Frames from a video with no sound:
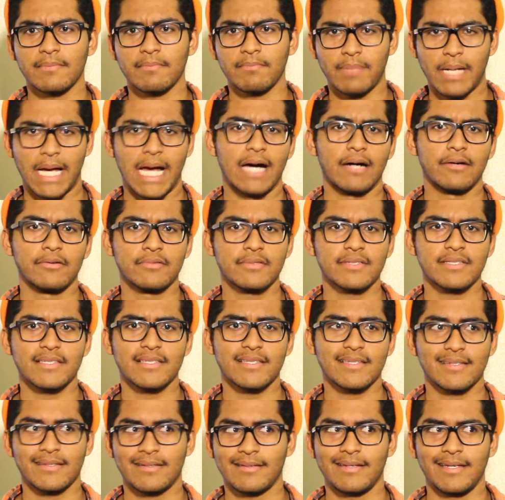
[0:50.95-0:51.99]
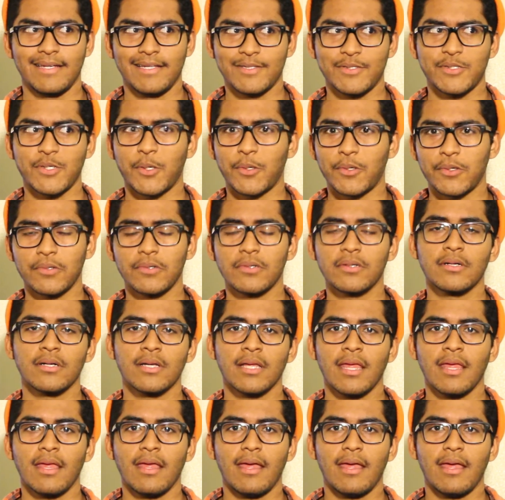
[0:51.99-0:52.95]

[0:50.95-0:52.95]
pounds in total.